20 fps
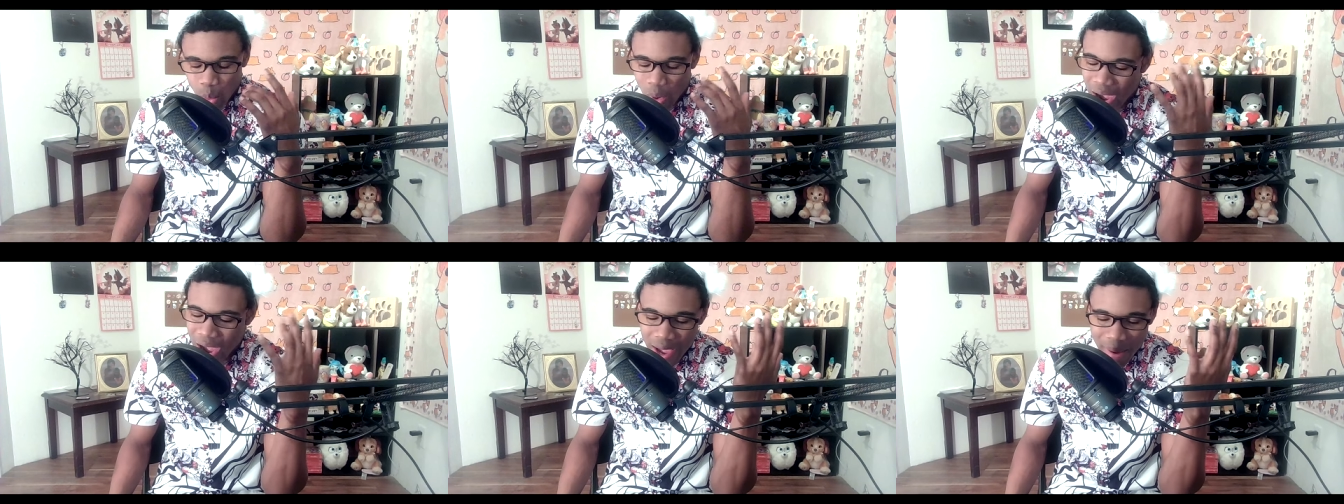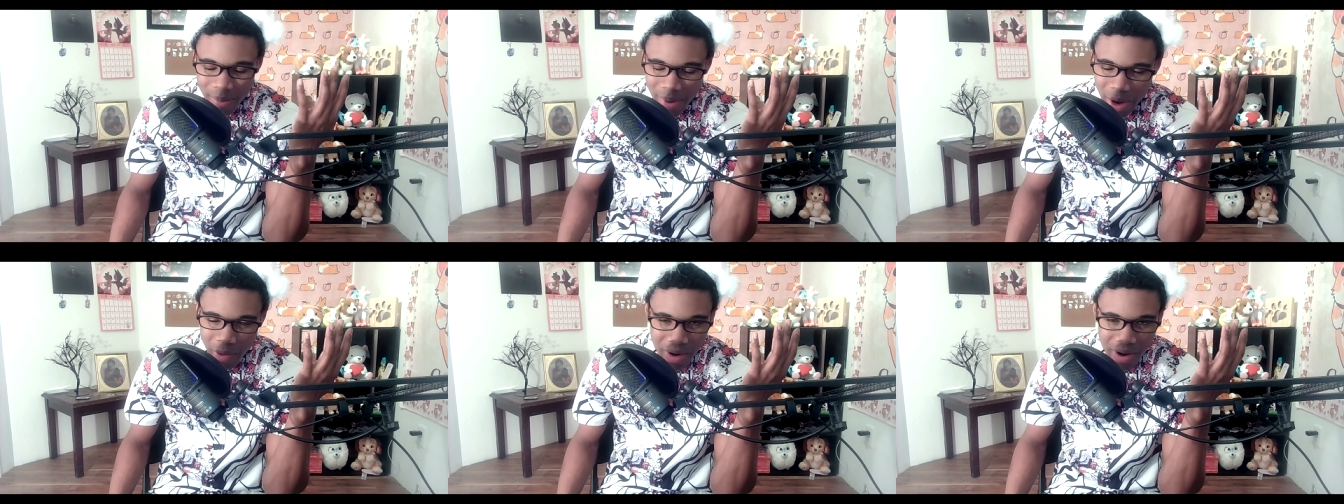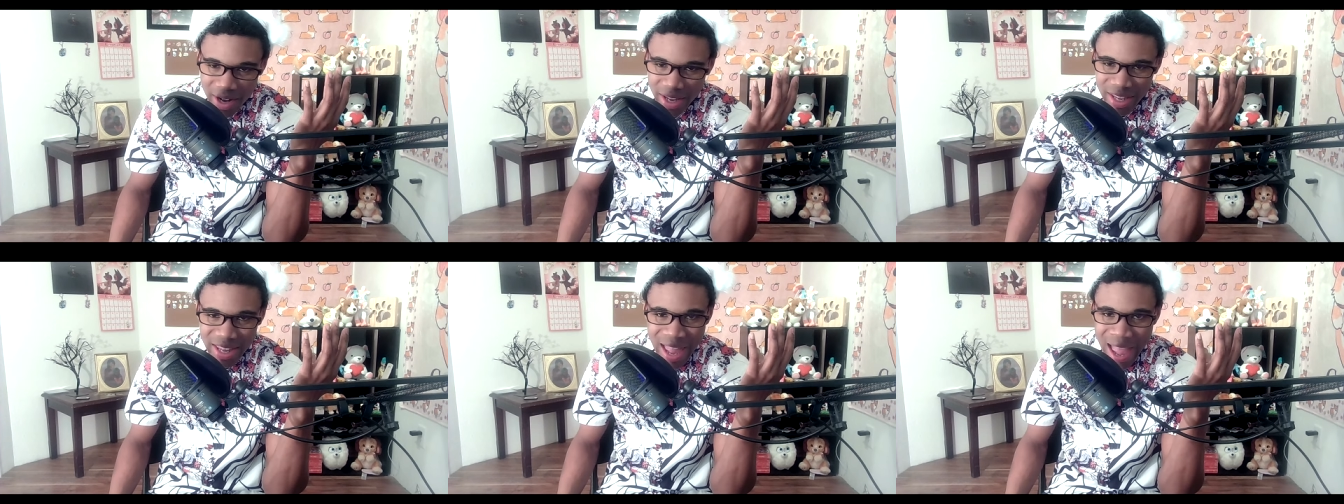Why am I
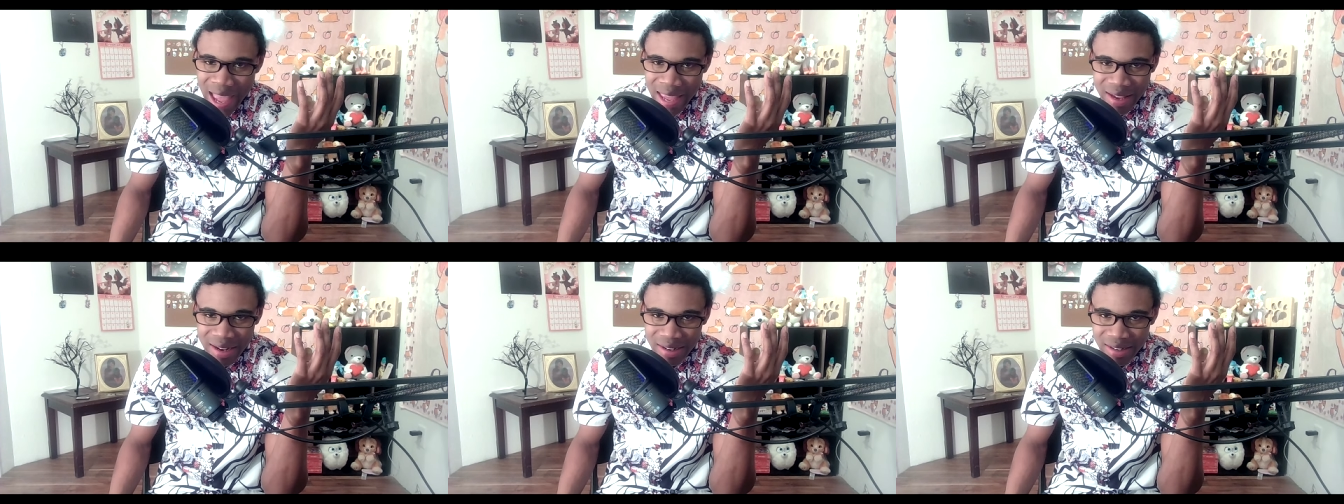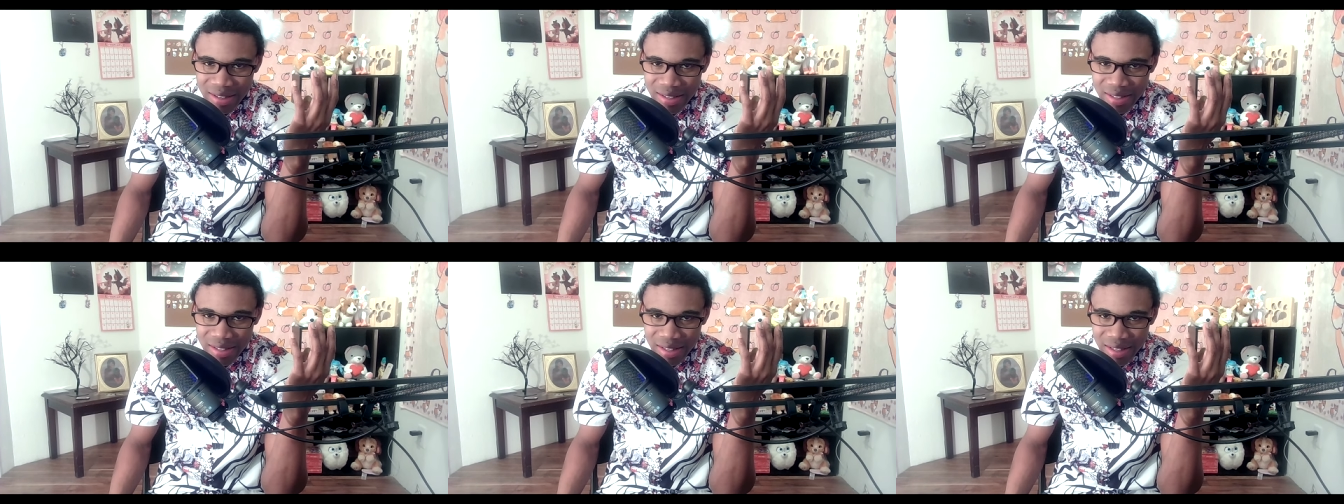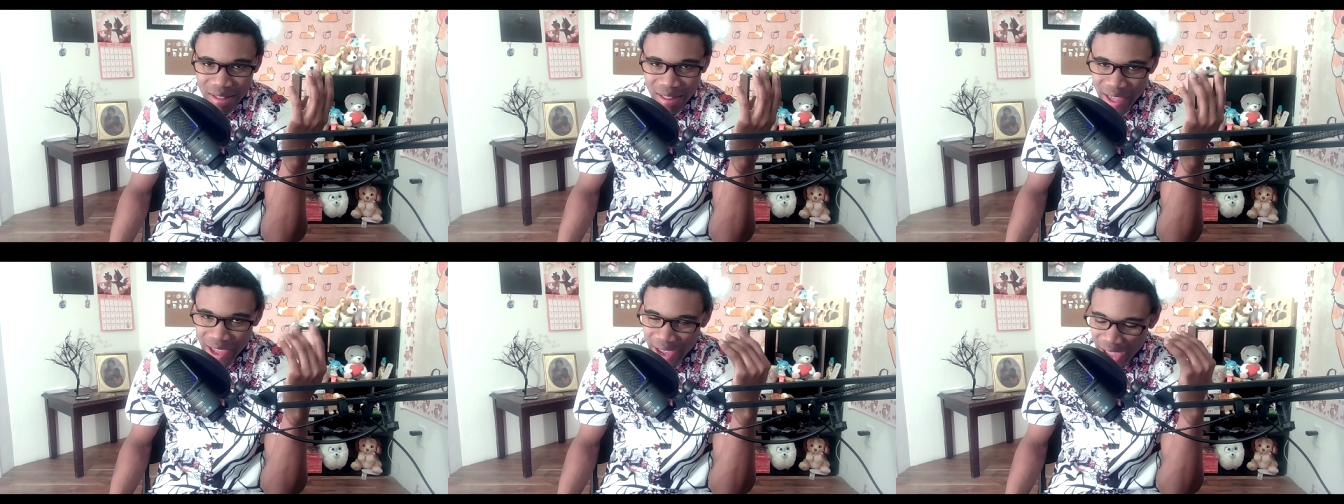wearing cat ears?
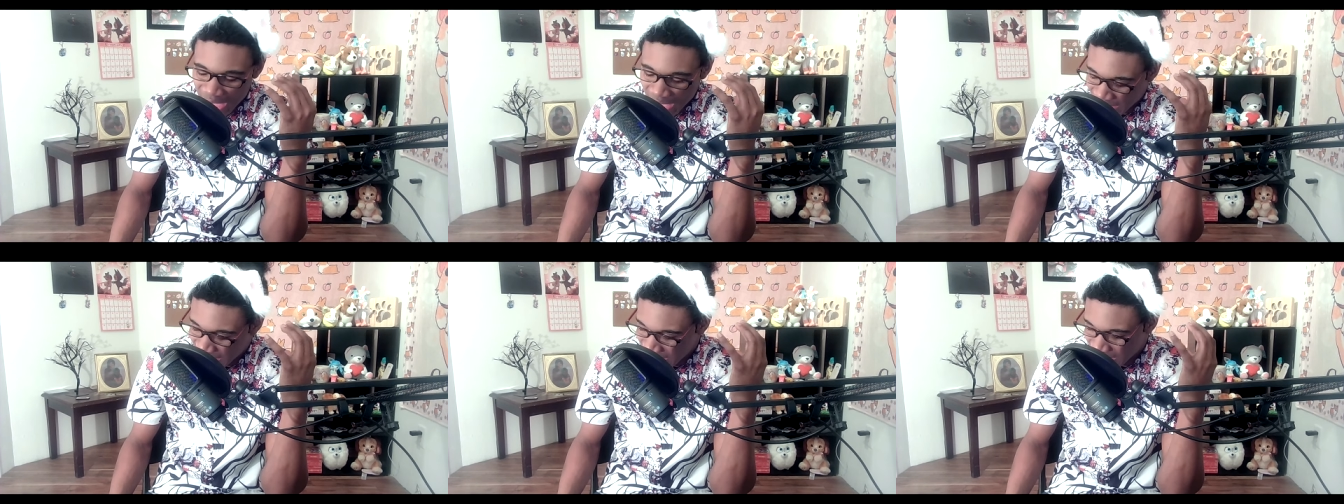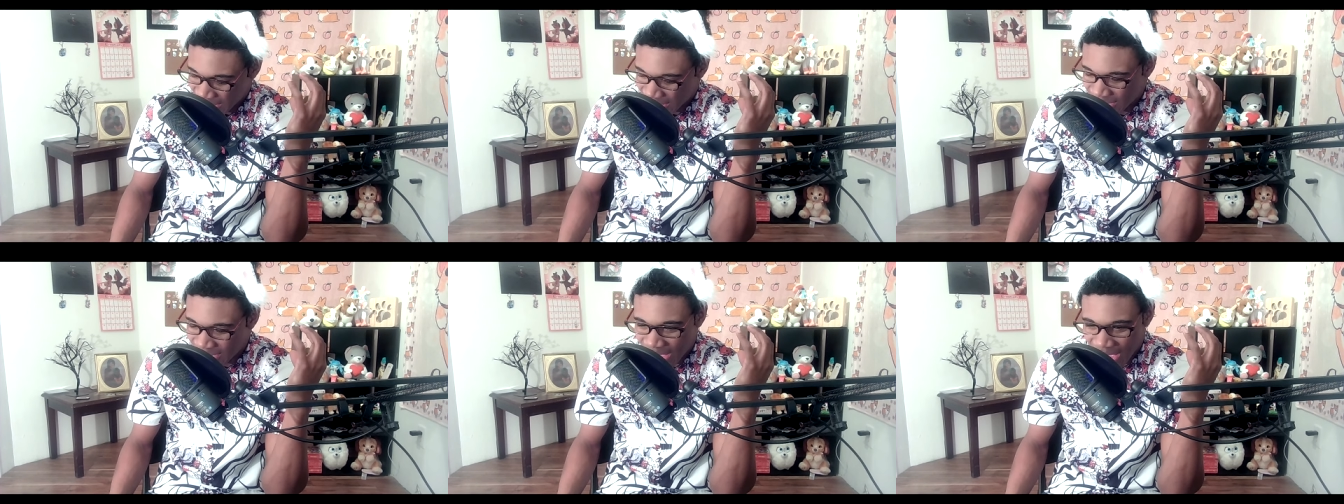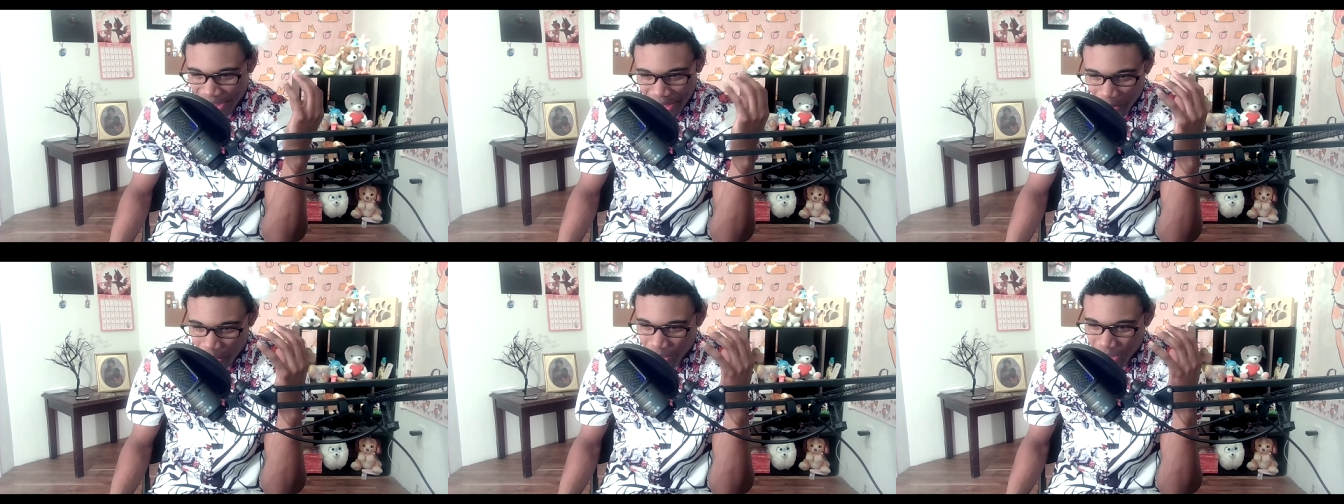Like, I get it's
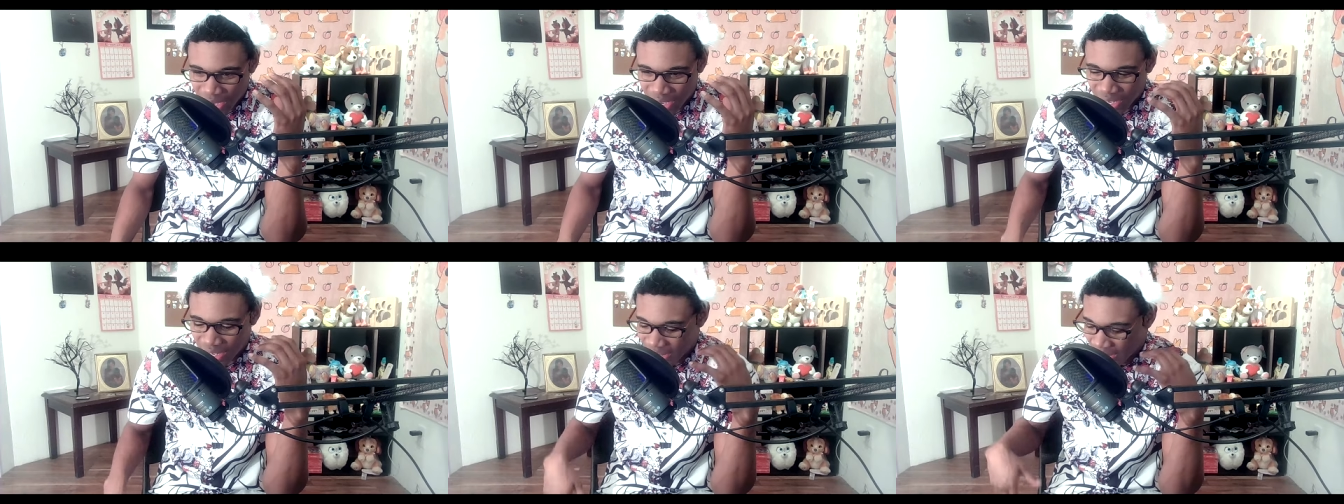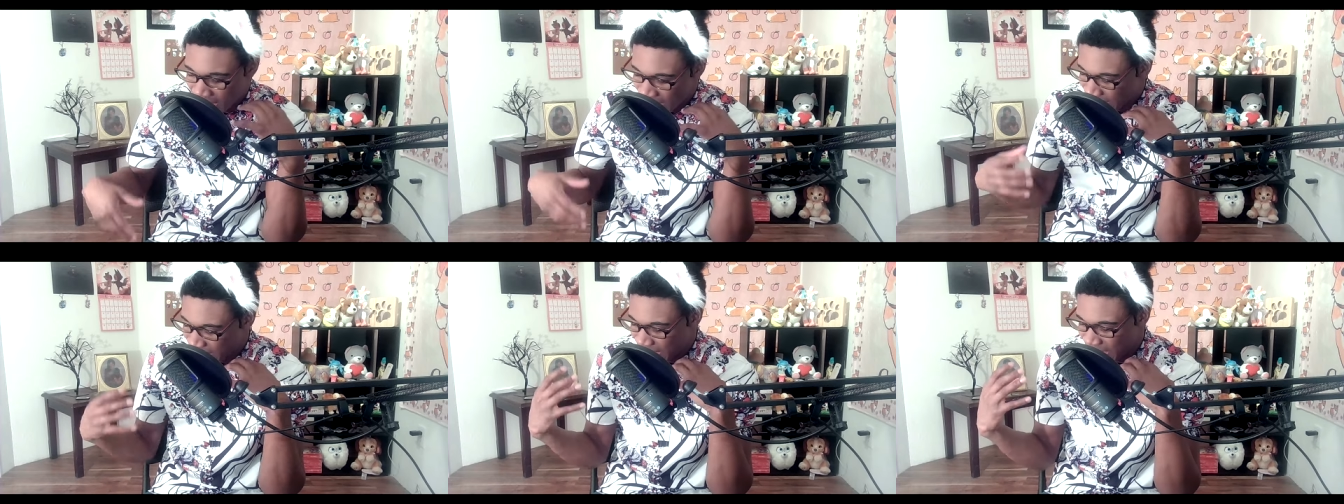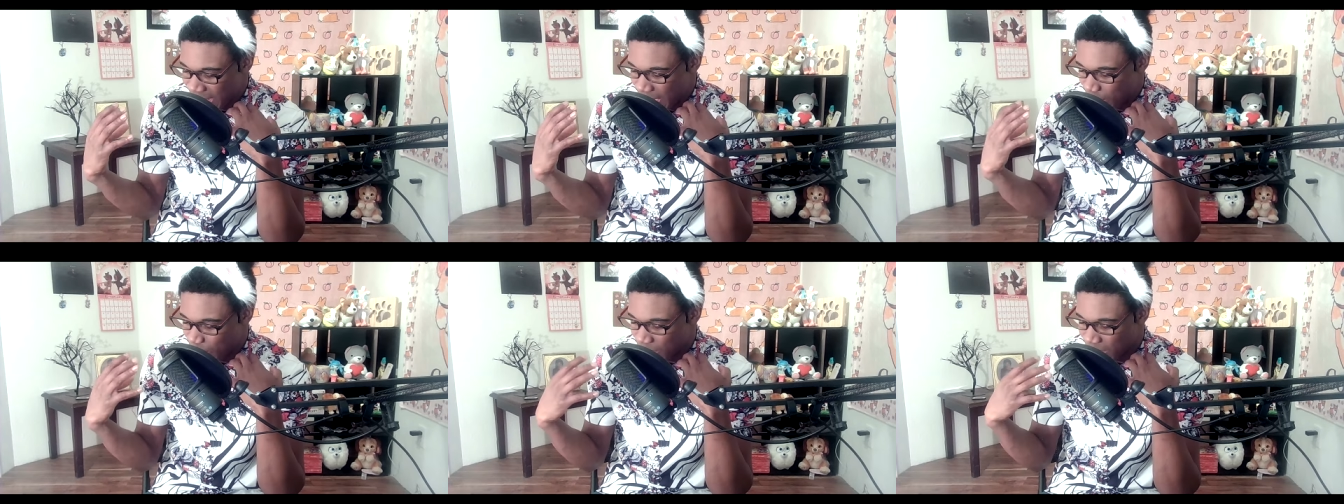Halloween, and I
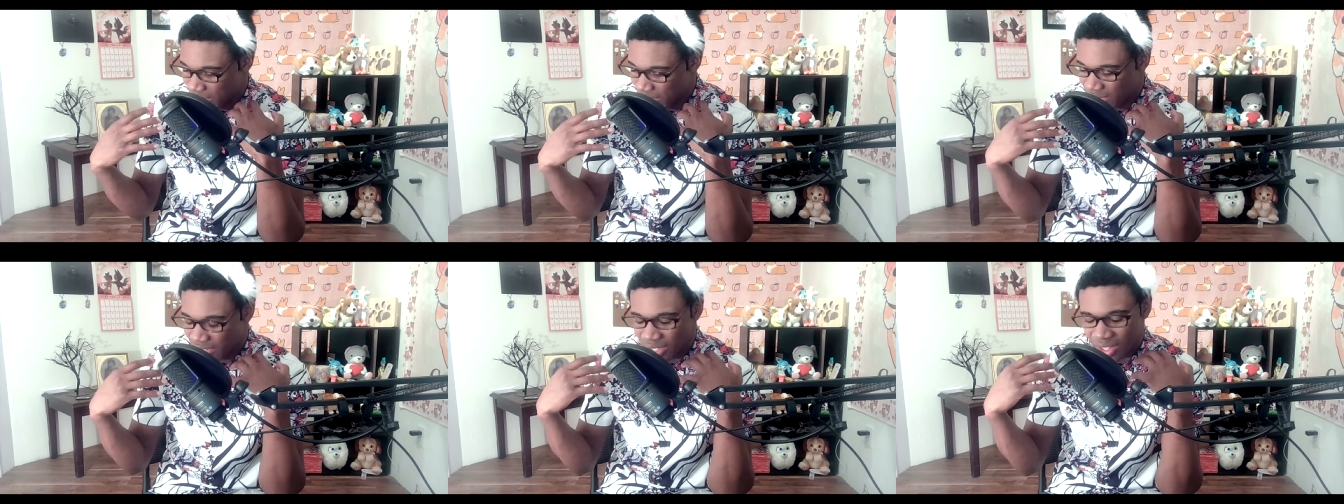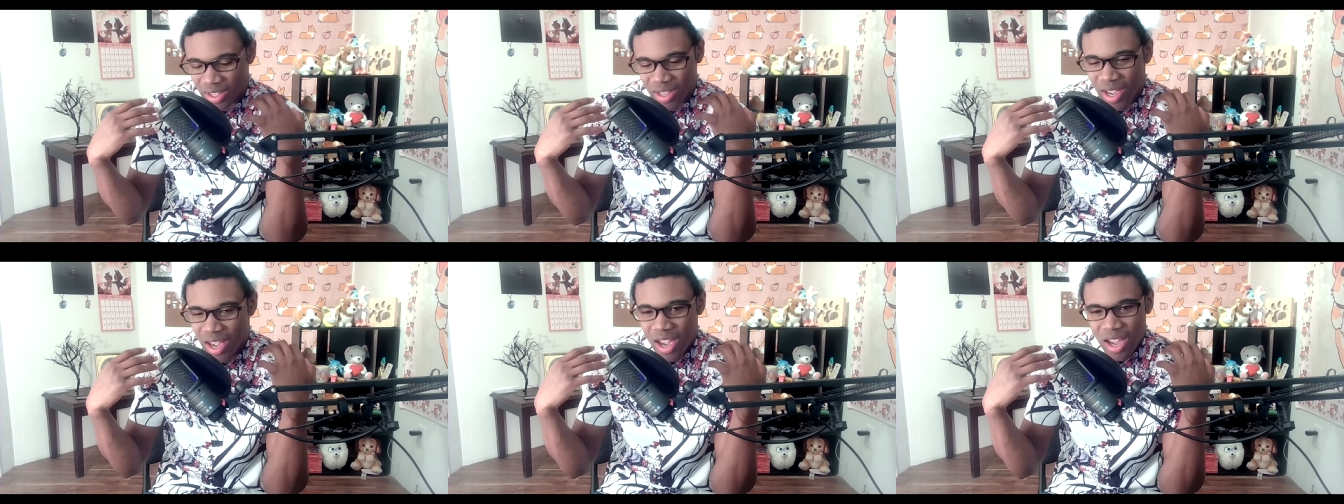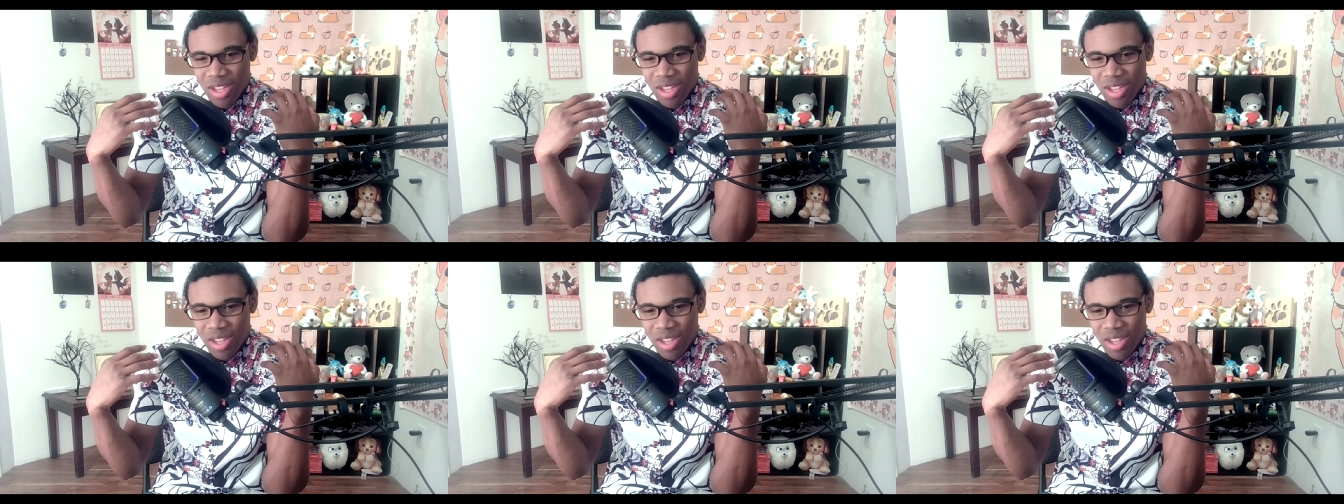said I wanted to